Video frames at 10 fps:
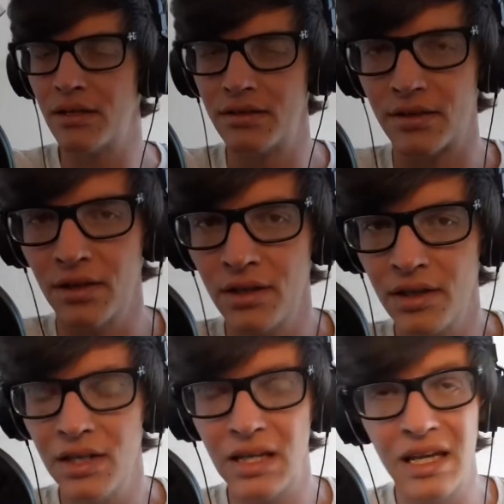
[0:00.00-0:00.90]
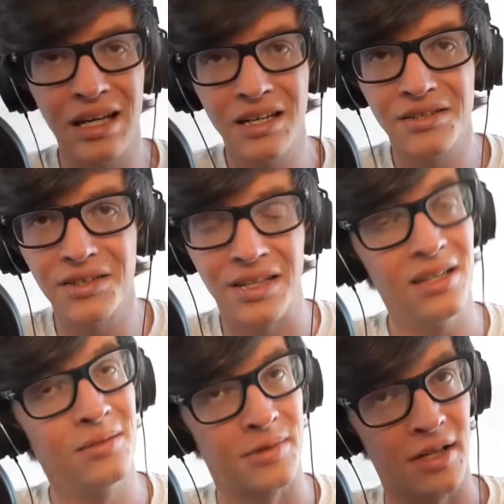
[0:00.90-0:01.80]
It's a good thing he can't actually kill
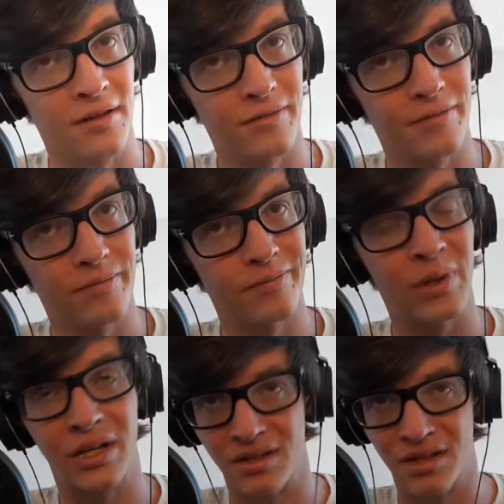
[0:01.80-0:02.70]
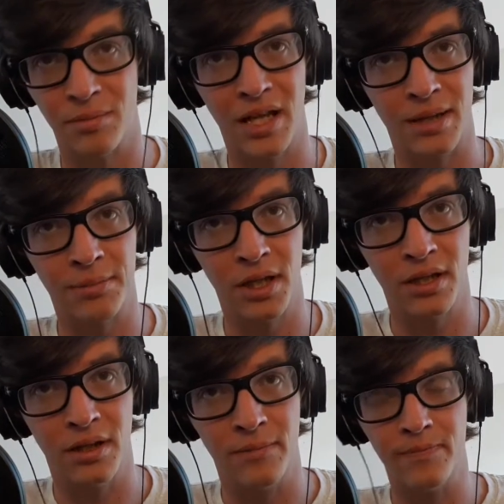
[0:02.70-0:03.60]
himself because of the black blood.